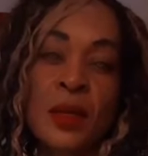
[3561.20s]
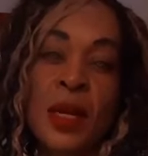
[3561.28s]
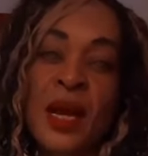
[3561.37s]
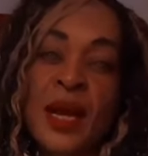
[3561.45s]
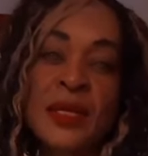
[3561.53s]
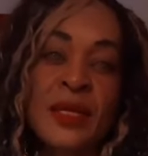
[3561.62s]

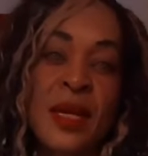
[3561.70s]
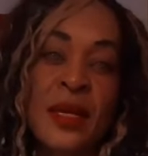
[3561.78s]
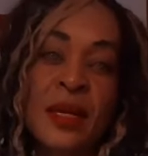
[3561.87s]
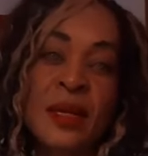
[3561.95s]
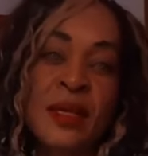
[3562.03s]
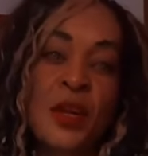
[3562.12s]
Like I
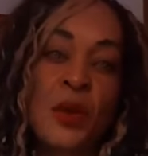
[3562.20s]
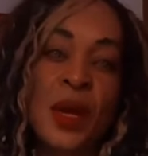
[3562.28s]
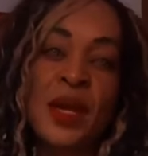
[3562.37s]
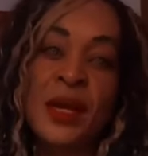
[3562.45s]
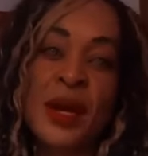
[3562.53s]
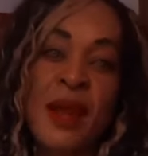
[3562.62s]
said earlier, you
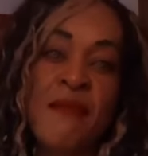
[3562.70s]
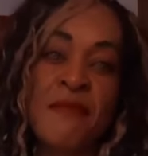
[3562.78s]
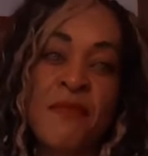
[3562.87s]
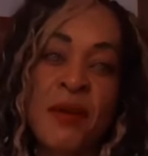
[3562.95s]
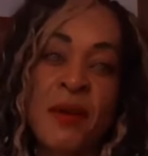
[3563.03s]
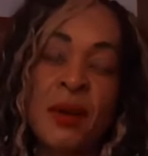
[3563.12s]
can
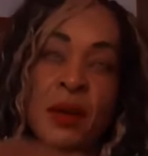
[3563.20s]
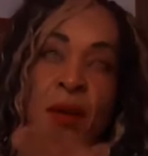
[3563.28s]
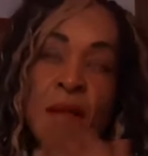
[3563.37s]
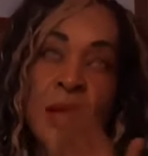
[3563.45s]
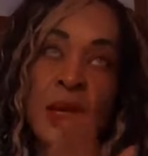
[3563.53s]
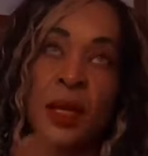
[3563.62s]
never
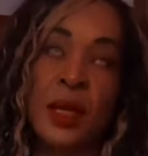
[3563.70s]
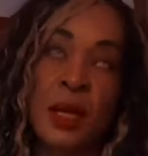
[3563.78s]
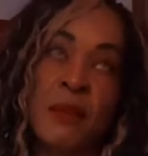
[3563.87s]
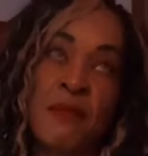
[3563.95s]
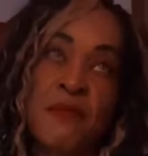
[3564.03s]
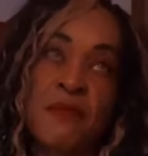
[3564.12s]

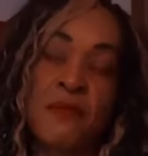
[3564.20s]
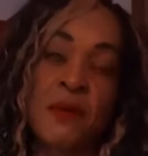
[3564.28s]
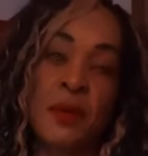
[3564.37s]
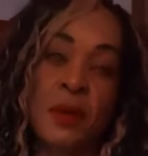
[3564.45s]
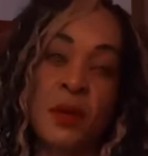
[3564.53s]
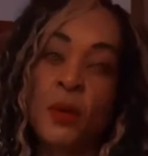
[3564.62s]
give
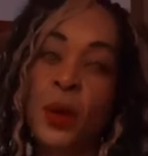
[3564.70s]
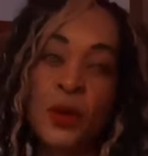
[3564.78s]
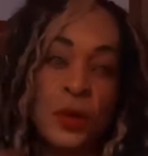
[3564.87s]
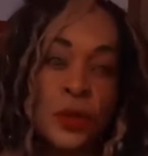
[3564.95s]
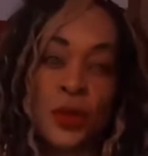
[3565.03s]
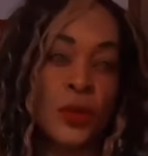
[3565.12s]

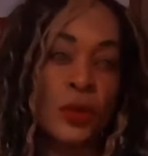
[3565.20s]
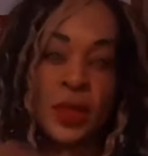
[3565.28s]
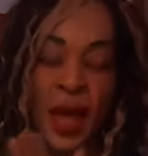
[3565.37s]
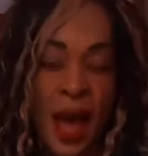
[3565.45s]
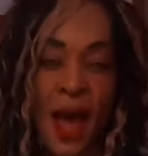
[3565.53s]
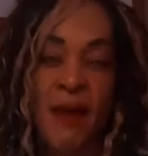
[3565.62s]
what you do not
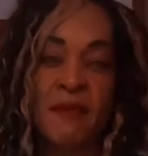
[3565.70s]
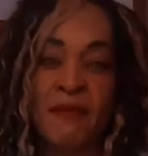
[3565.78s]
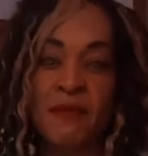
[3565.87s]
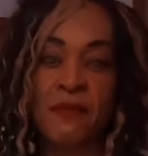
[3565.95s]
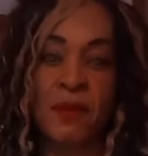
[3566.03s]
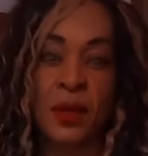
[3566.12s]

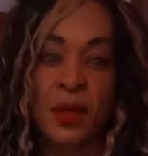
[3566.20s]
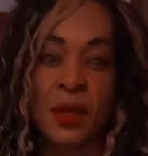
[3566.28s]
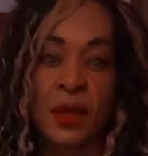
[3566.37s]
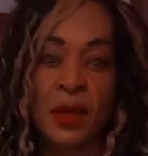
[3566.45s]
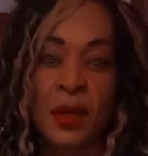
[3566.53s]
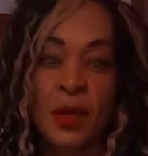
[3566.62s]
have
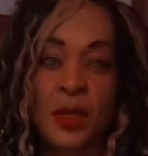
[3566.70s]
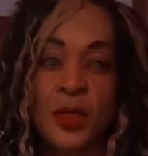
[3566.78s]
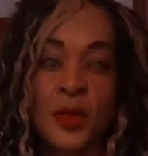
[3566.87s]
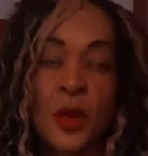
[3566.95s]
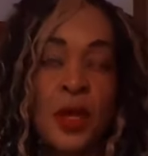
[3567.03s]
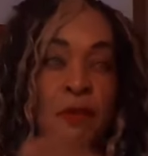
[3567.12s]

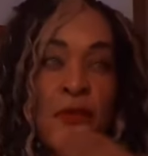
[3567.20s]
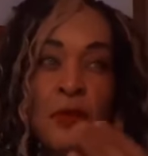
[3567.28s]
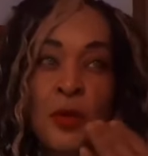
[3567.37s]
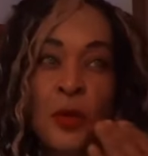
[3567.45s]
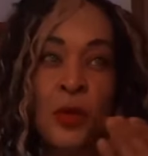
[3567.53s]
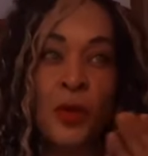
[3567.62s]
so if
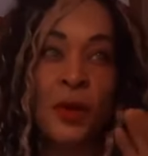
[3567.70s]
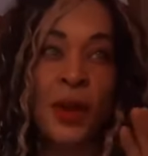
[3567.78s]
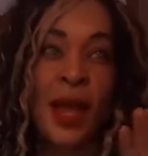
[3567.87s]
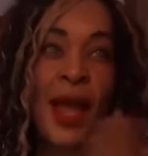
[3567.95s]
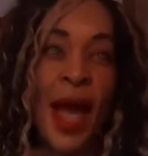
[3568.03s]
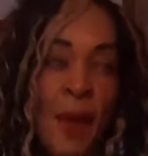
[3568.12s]
you're
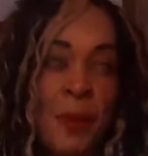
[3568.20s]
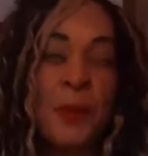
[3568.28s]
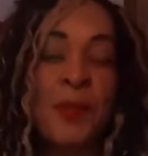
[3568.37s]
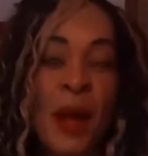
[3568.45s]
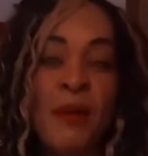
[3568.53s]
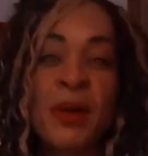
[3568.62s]
a happy
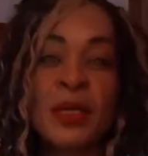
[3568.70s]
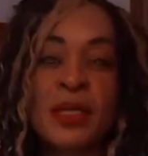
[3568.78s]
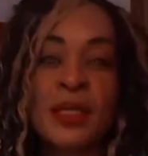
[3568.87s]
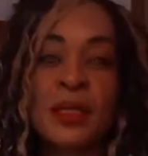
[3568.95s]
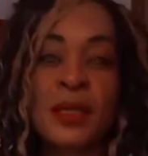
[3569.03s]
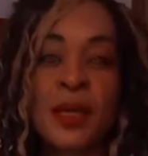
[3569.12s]

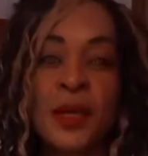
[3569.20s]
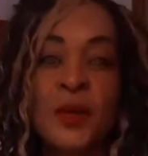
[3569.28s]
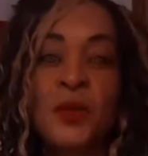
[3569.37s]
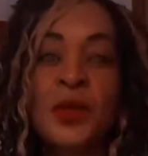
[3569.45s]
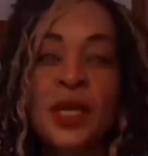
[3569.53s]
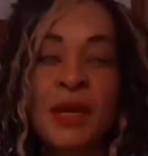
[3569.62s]
parent,
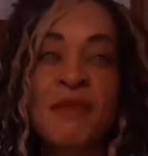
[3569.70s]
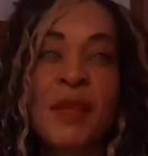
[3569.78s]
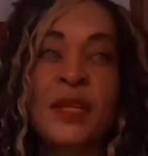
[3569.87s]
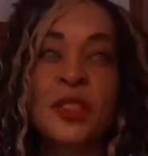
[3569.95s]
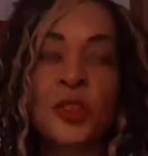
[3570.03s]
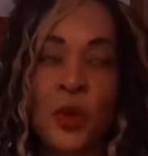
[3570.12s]
you give
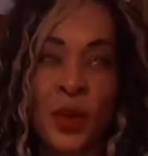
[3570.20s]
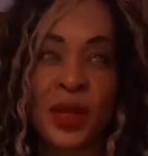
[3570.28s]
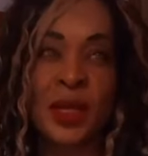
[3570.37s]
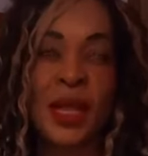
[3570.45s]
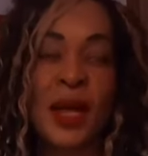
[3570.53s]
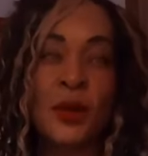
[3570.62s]
that joy.
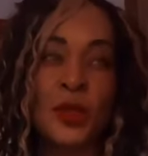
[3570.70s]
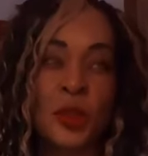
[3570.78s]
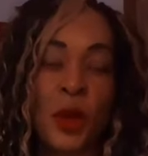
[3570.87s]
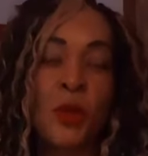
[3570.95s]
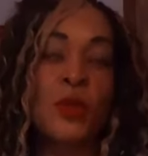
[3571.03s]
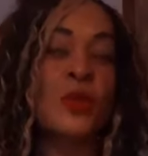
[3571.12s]
That
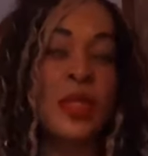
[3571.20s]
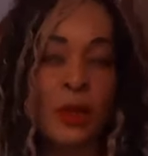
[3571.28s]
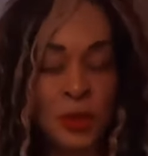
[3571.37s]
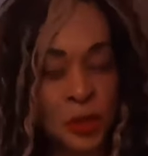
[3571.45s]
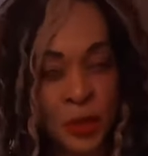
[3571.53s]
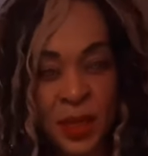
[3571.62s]
joy will ooze
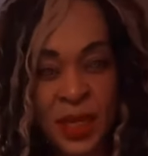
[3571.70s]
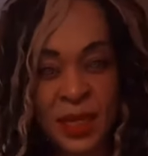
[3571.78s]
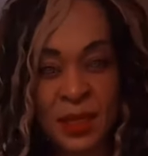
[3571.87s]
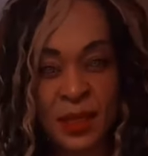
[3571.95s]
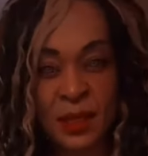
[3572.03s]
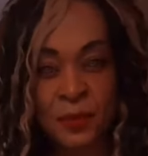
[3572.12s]
out to your
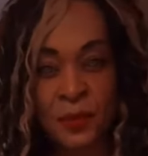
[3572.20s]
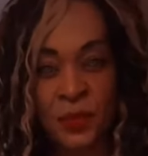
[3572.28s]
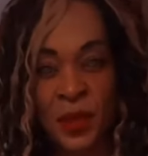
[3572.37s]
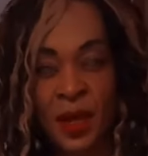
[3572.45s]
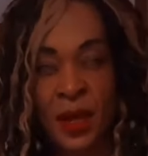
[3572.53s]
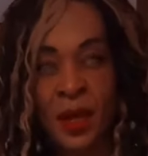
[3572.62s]
kids.
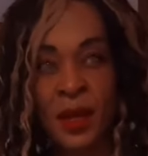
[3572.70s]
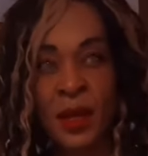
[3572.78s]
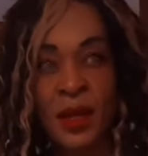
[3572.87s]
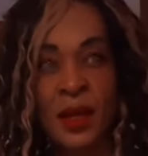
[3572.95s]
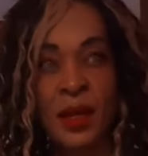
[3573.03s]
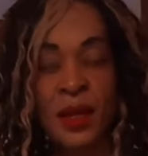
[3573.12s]

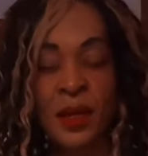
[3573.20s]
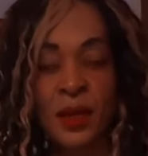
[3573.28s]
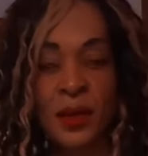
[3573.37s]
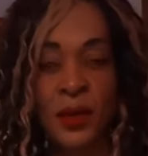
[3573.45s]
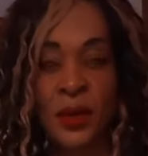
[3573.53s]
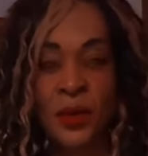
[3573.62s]

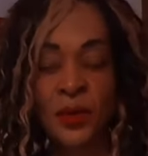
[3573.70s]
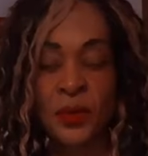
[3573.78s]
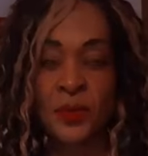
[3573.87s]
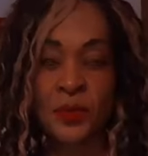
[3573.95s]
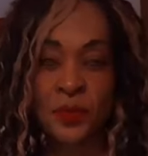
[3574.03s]
You know?